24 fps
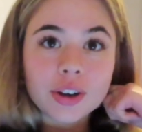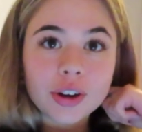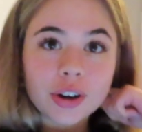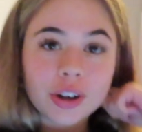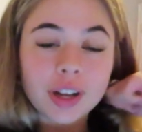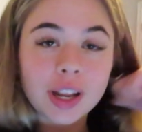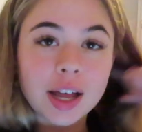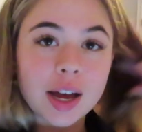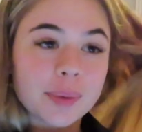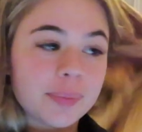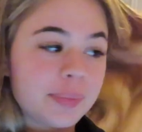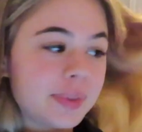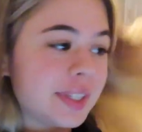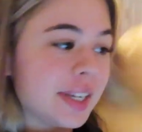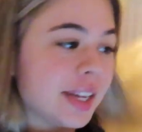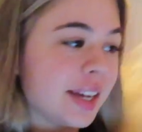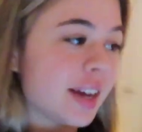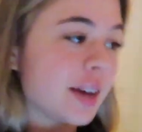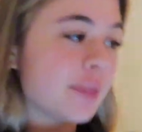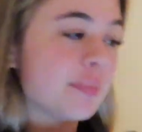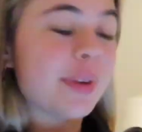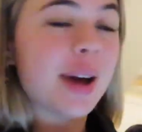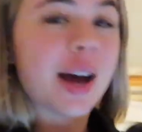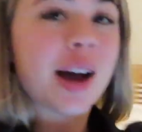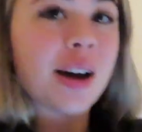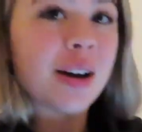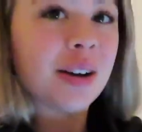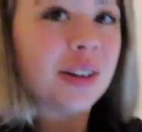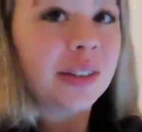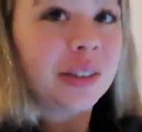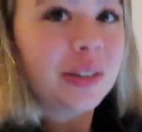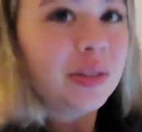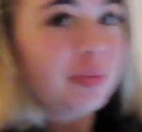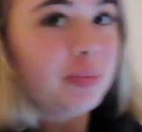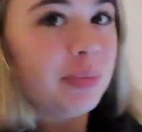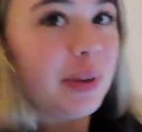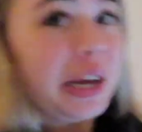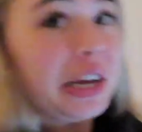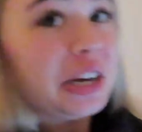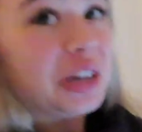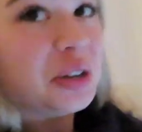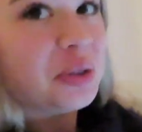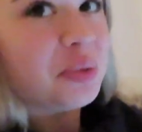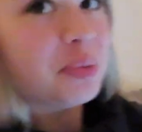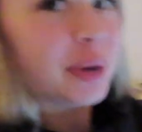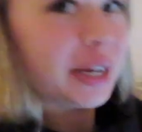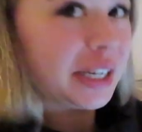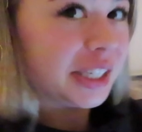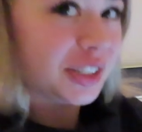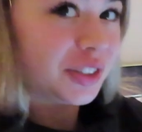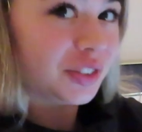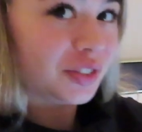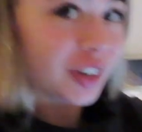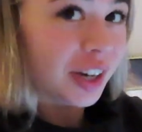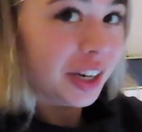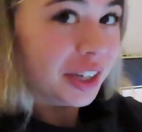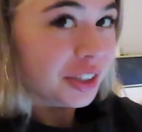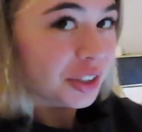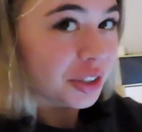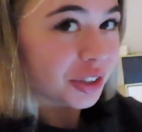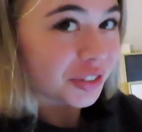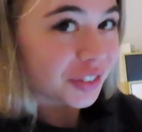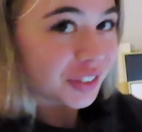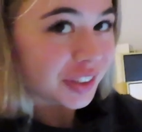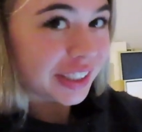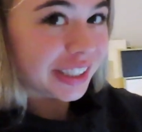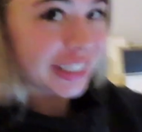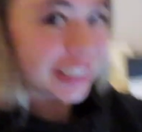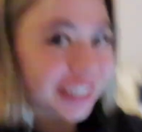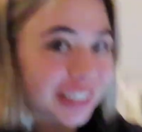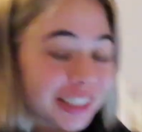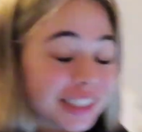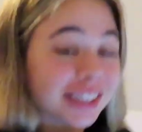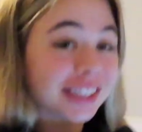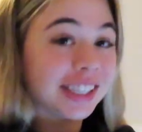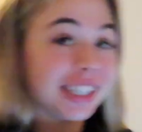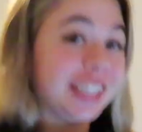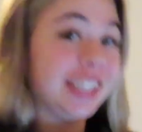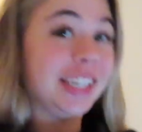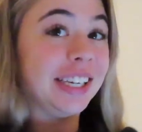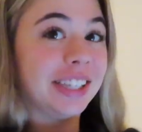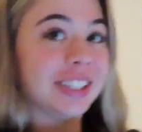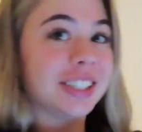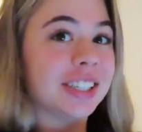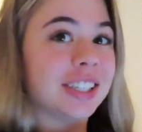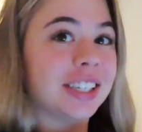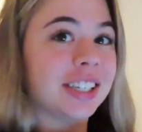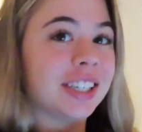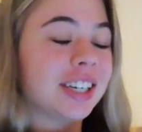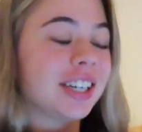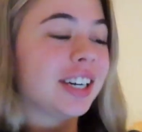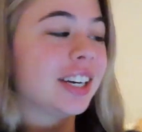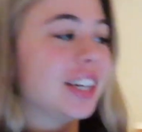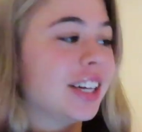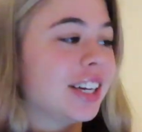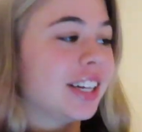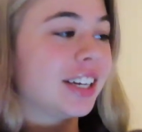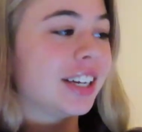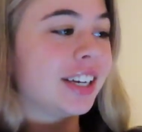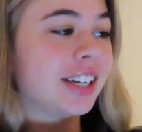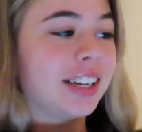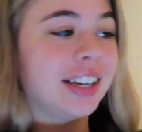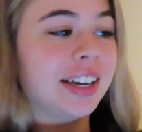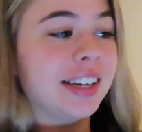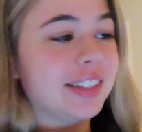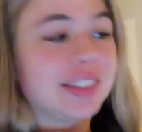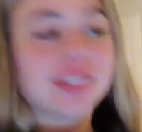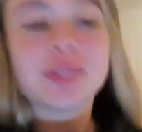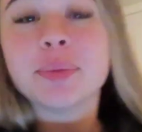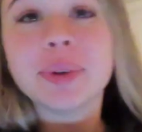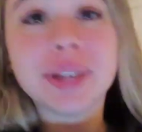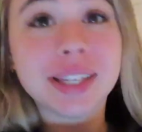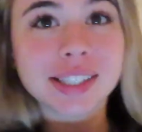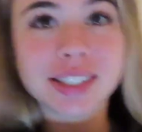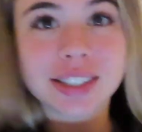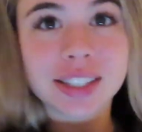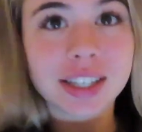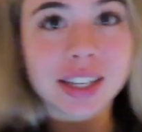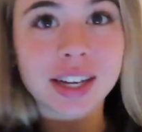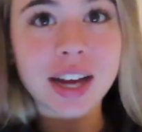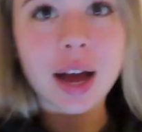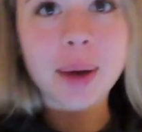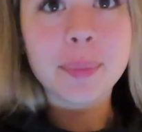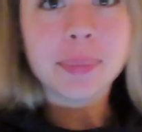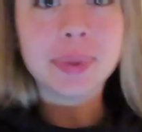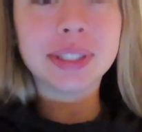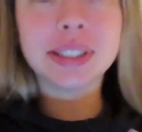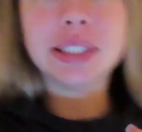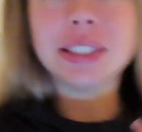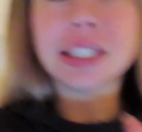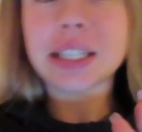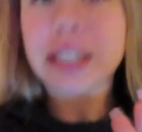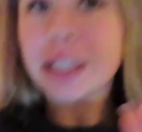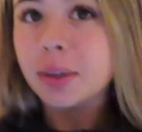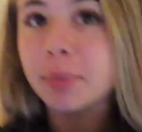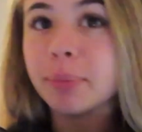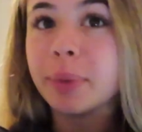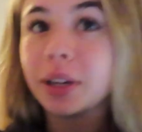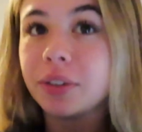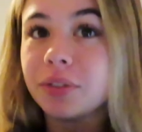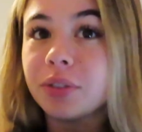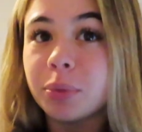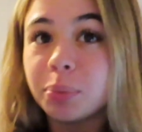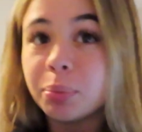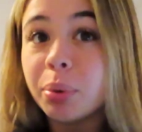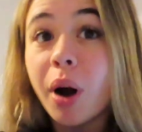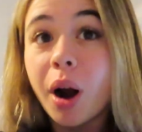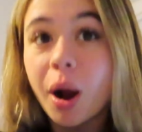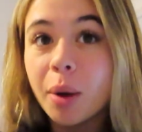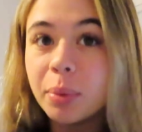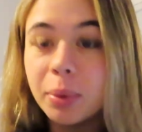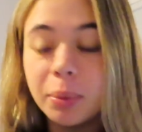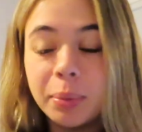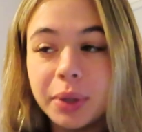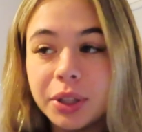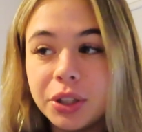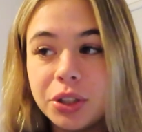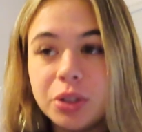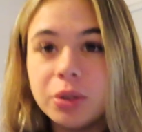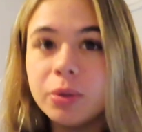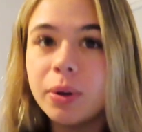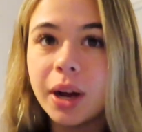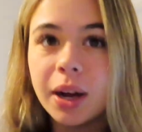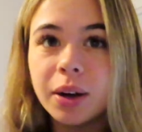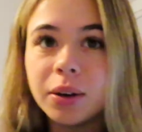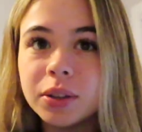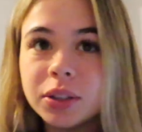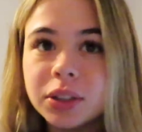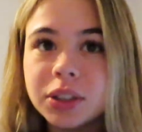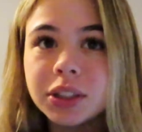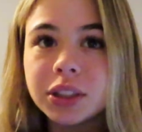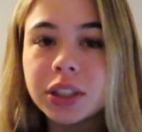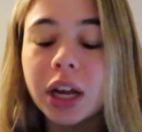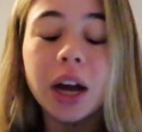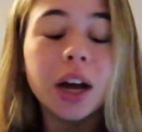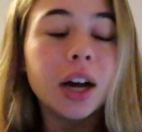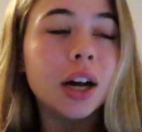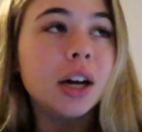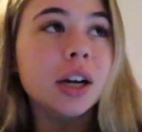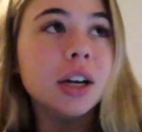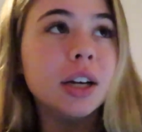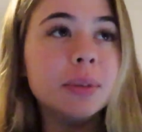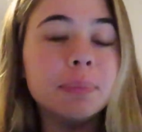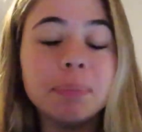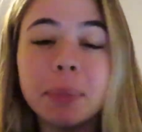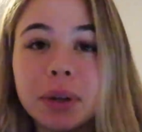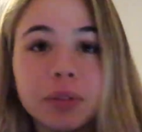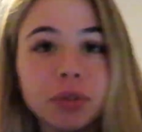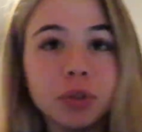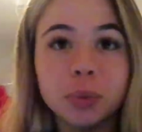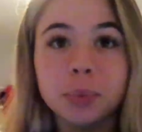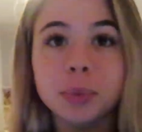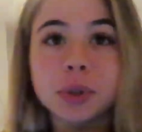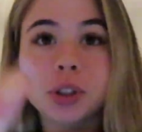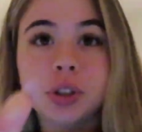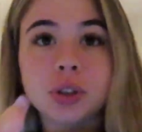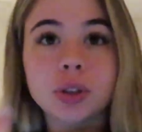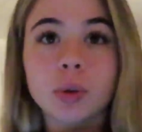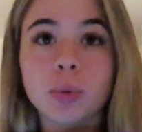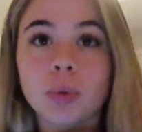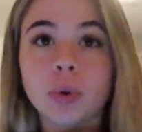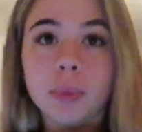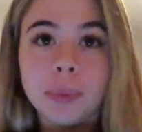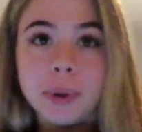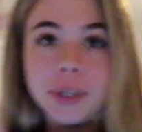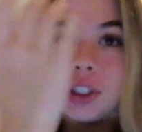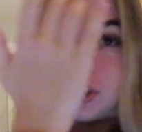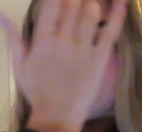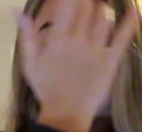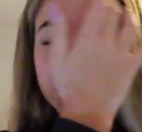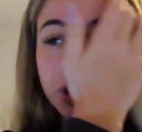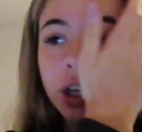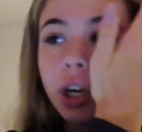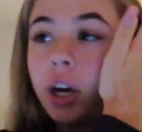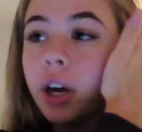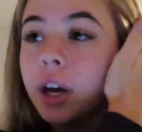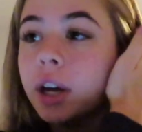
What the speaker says: y'all, update about my new best friend over here, the heater. It's amazing. I've been sitting in bed for probably 2 hours. My room is so warm. I just,